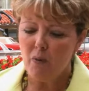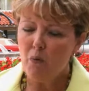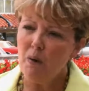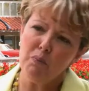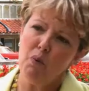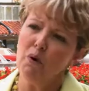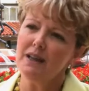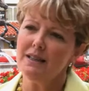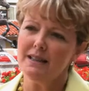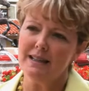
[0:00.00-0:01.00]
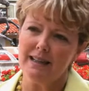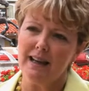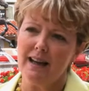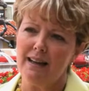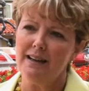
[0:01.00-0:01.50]
At what point did
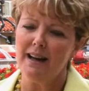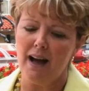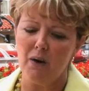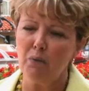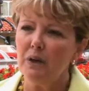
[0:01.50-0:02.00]
I not